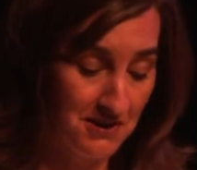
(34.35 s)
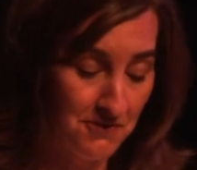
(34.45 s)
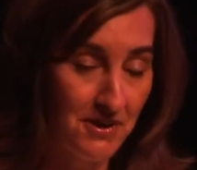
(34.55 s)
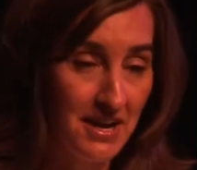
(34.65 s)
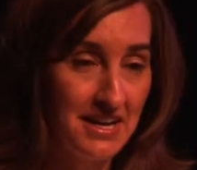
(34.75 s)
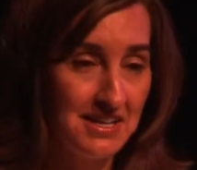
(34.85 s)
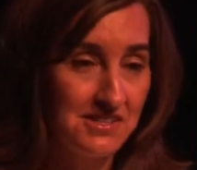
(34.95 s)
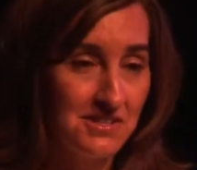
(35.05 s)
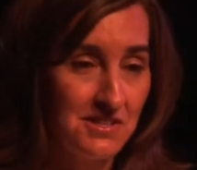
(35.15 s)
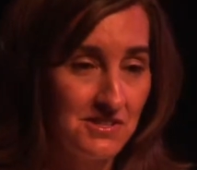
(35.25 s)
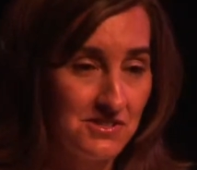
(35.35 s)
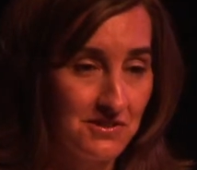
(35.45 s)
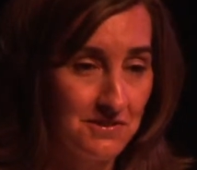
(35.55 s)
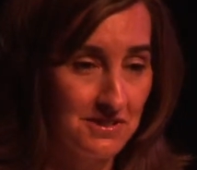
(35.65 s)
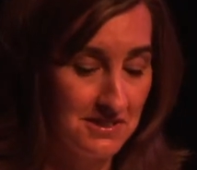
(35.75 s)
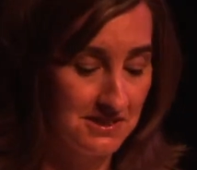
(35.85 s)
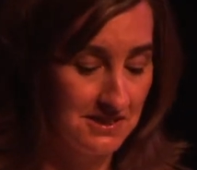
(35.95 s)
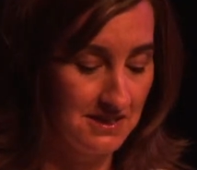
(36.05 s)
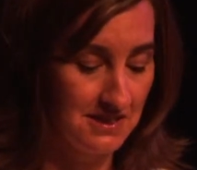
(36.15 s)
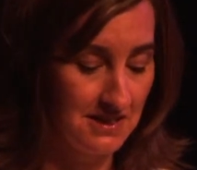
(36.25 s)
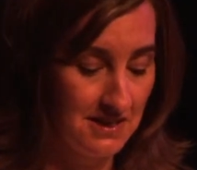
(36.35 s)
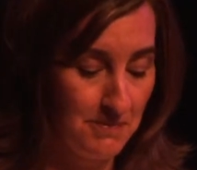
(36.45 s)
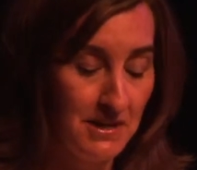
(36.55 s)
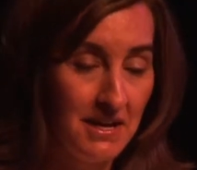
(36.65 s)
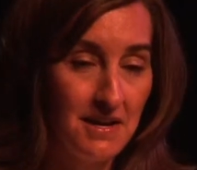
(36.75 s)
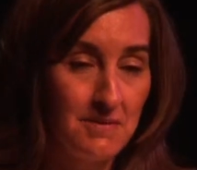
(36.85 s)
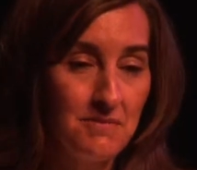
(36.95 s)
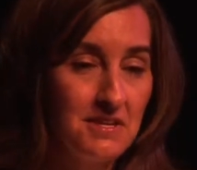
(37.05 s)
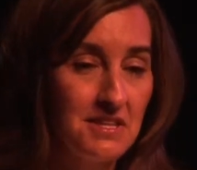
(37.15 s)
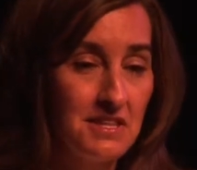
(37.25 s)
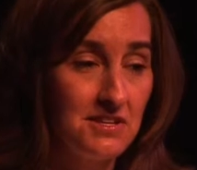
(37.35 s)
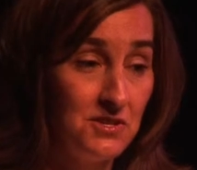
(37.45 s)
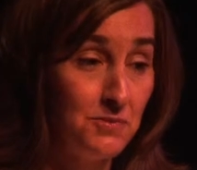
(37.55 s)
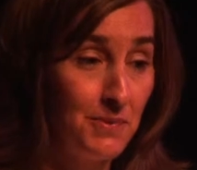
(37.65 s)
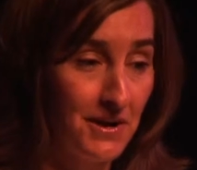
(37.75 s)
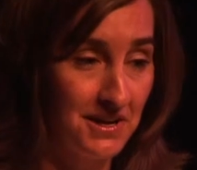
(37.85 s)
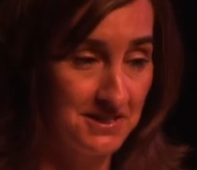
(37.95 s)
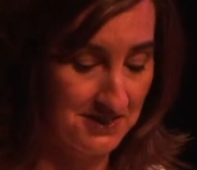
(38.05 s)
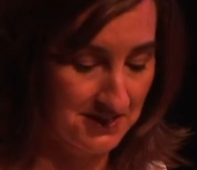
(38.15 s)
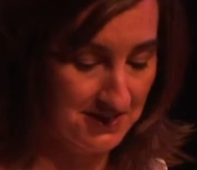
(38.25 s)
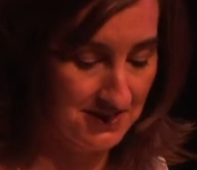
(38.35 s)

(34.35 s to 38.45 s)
rise to the surface become the new pond.